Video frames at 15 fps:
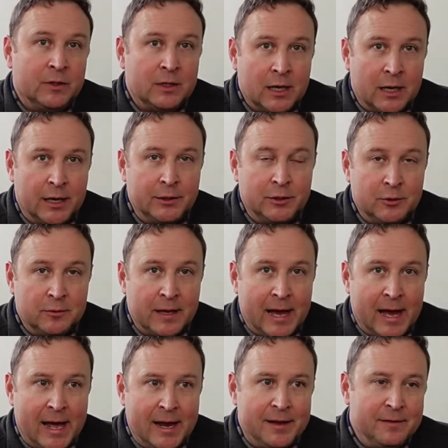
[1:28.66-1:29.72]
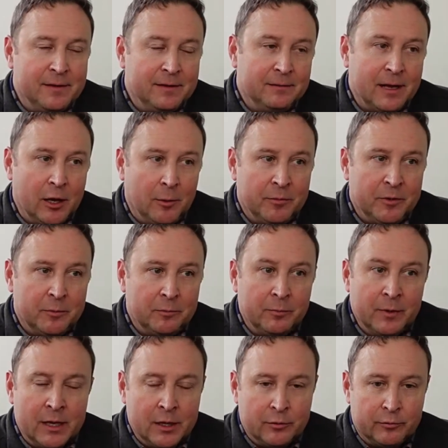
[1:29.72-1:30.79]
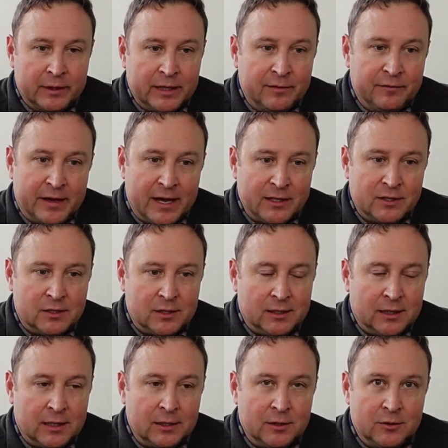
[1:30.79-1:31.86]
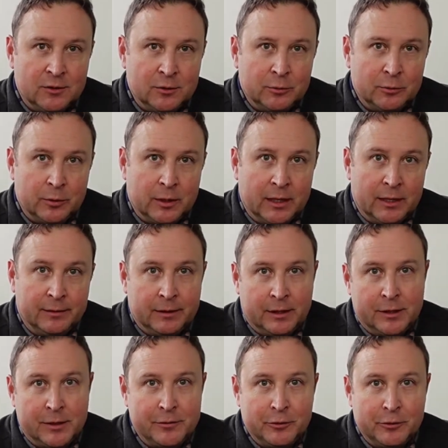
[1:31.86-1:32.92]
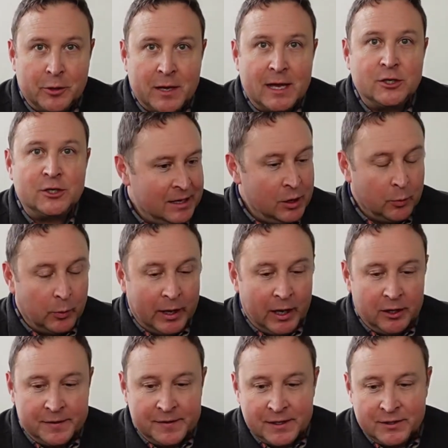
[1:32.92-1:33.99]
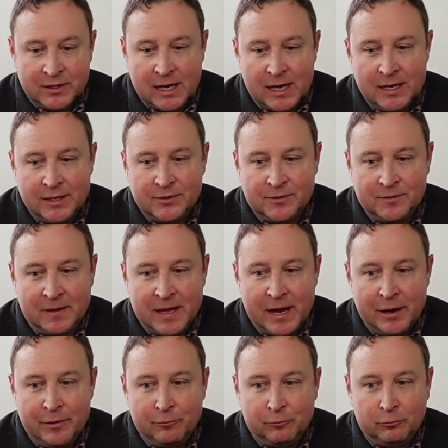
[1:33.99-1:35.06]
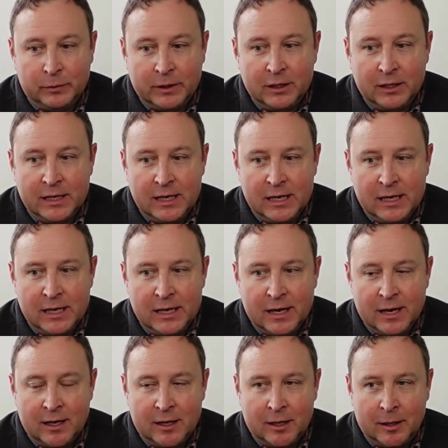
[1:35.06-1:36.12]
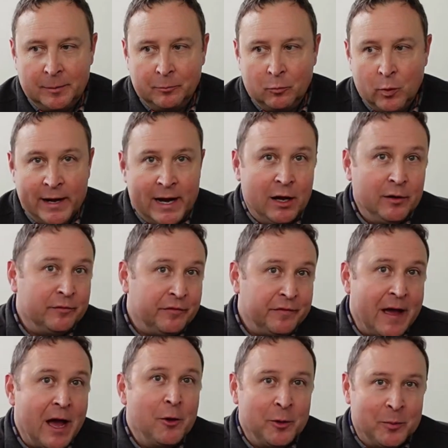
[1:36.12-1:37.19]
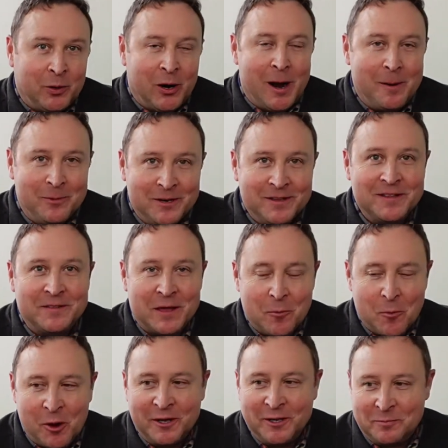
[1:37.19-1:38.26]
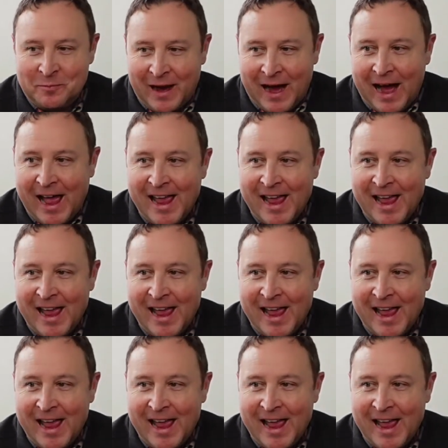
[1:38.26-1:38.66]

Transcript: uh, do that and help them reinvest into uh, another location. Well, in this case, they really um, went out and found the property that they wanted to buy